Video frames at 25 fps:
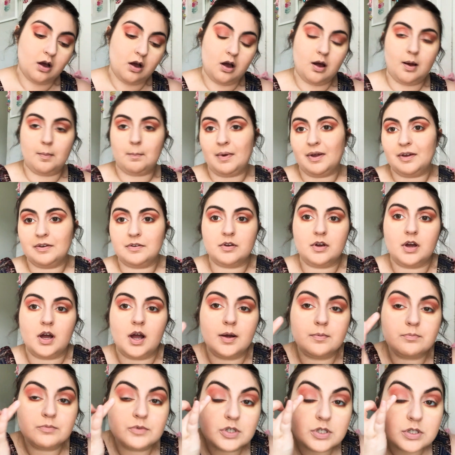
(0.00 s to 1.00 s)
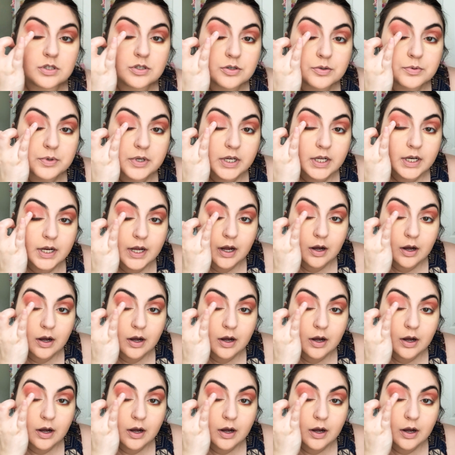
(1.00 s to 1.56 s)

on I'm just doing it